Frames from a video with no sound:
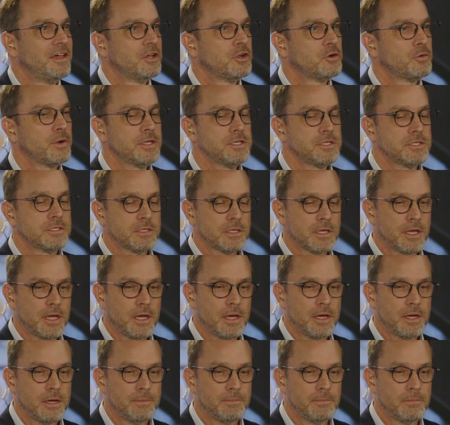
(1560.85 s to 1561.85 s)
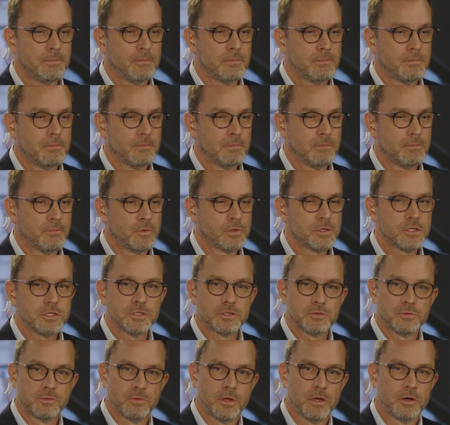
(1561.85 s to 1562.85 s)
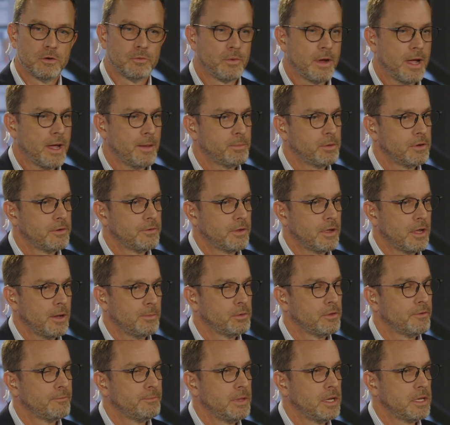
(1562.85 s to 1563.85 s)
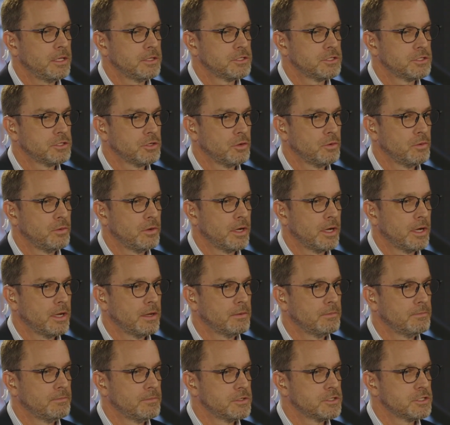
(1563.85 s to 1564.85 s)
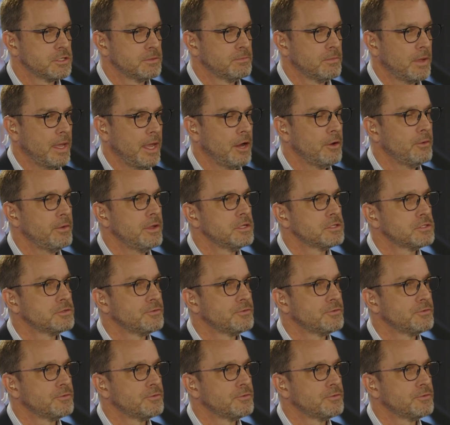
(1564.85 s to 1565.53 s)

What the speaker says: Chris, we're just going to wrap in a couple of minutes. So some areas of